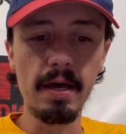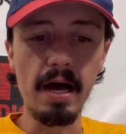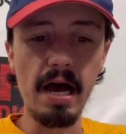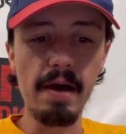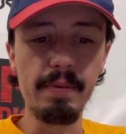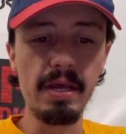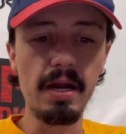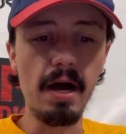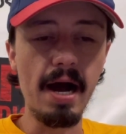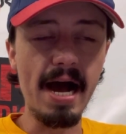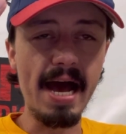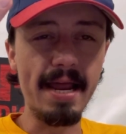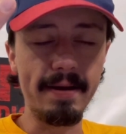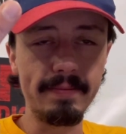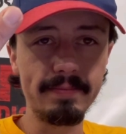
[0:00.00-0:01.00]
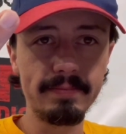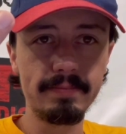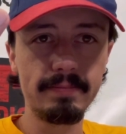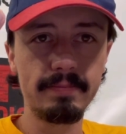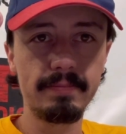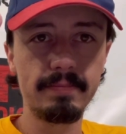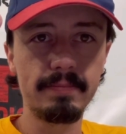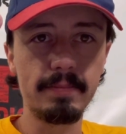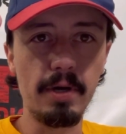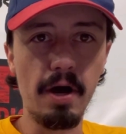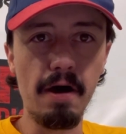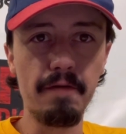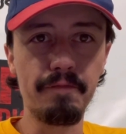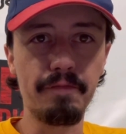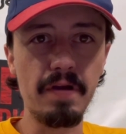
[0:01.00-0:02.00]
I've been hot
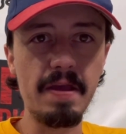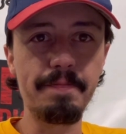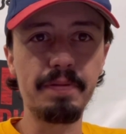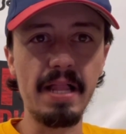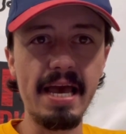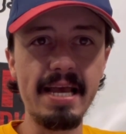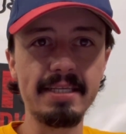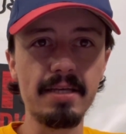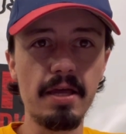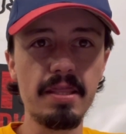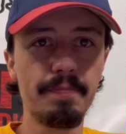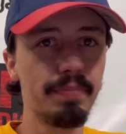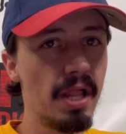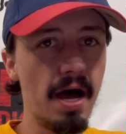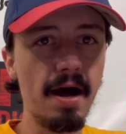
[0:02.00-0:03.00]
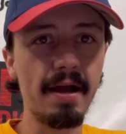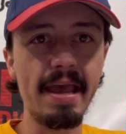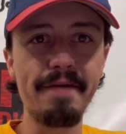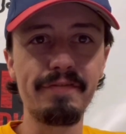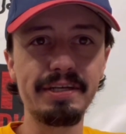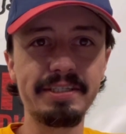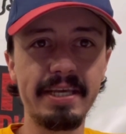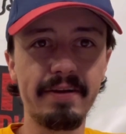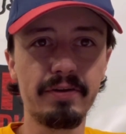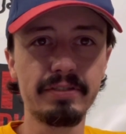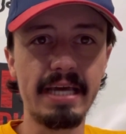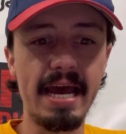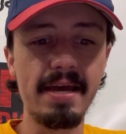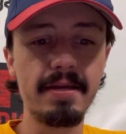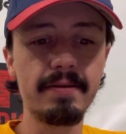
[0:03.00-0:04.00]
on free plays on the blog every single
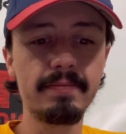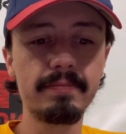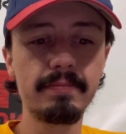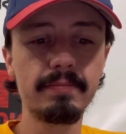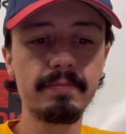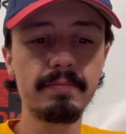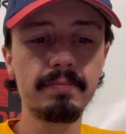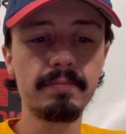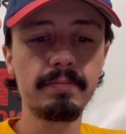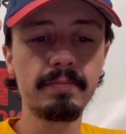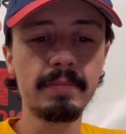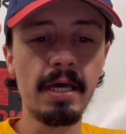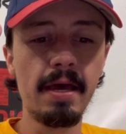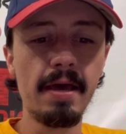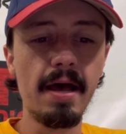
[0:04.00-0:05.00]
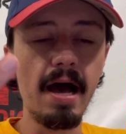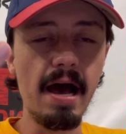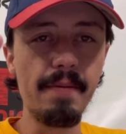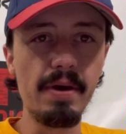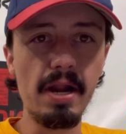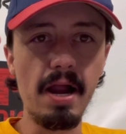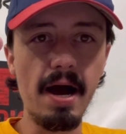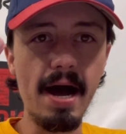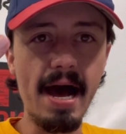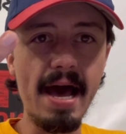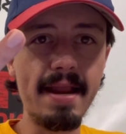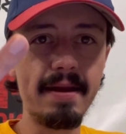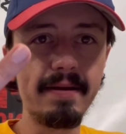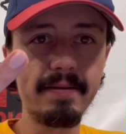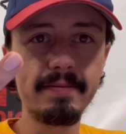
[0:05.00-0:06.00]
day. I've been
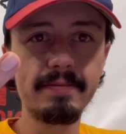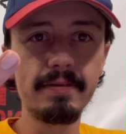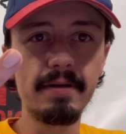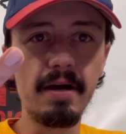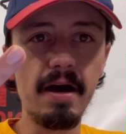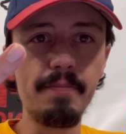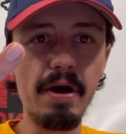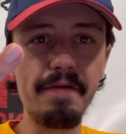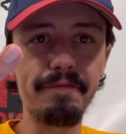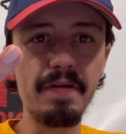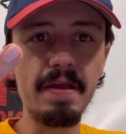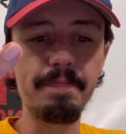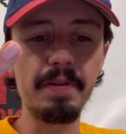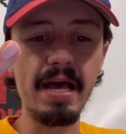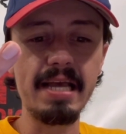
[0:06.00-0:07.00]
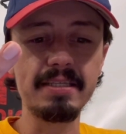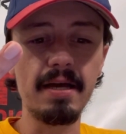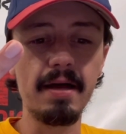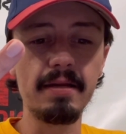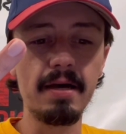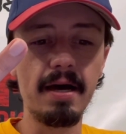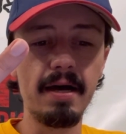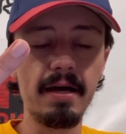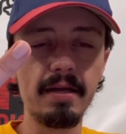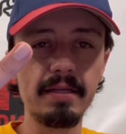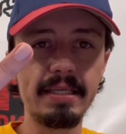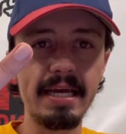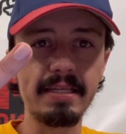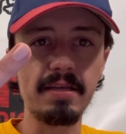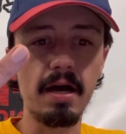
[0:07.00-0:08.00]
hot on my free plays on uh,
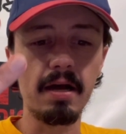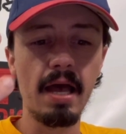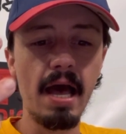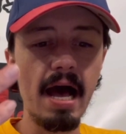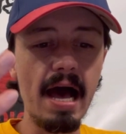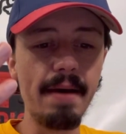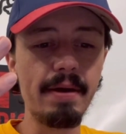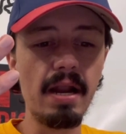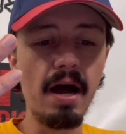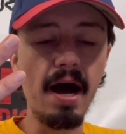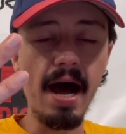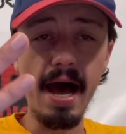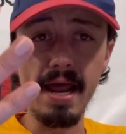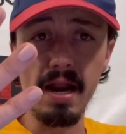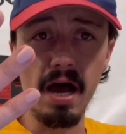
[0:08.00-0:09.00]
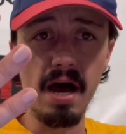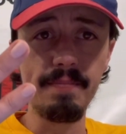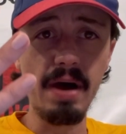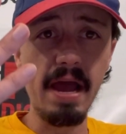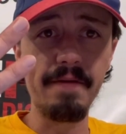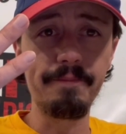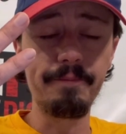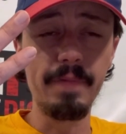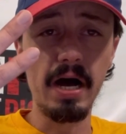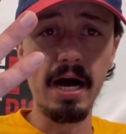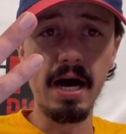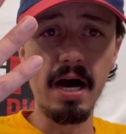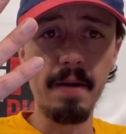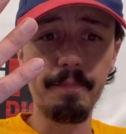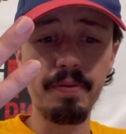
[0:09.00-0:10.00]
TikTok. I've been hot on my
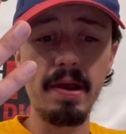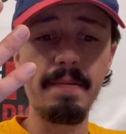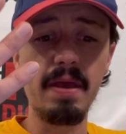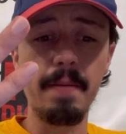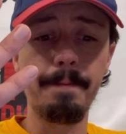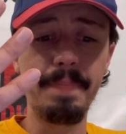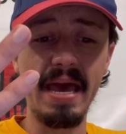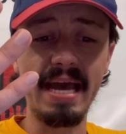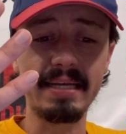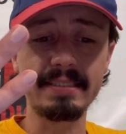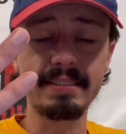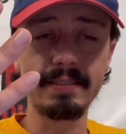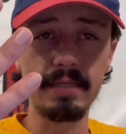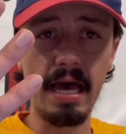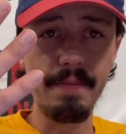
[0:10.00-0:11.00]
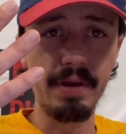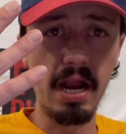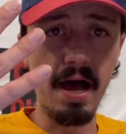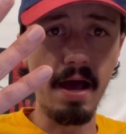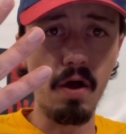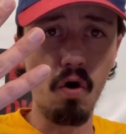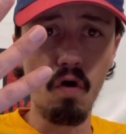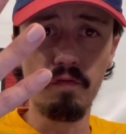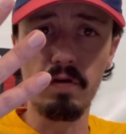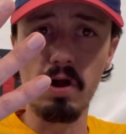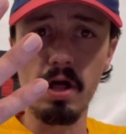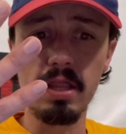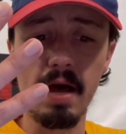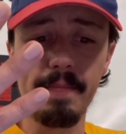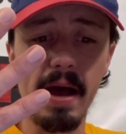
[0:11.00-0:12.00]
uh, premium picks. I've been hot
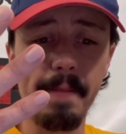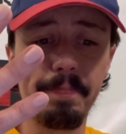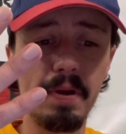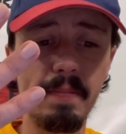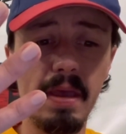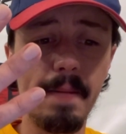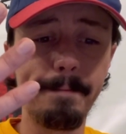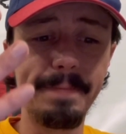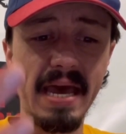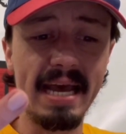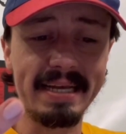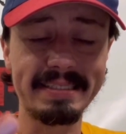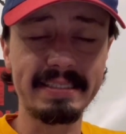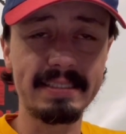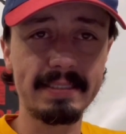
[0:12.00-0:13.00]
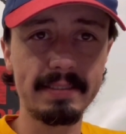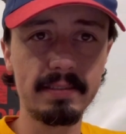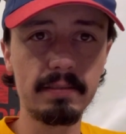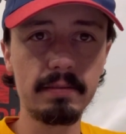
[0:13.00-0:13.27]
overall on my premium picks.